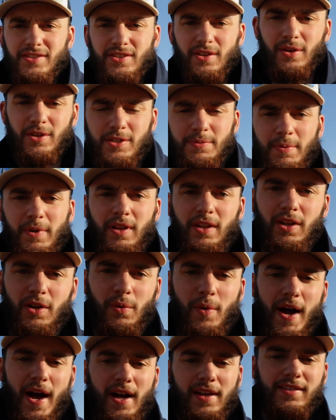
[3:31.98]
so it's been a
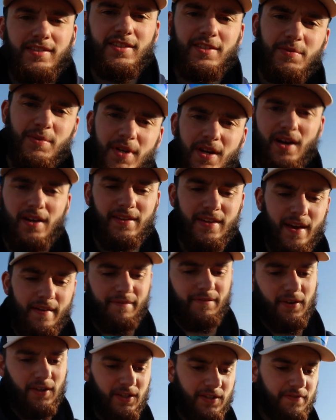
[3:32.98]
little while since we caught that
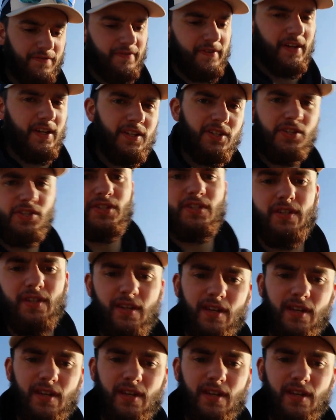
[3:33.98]
first fish,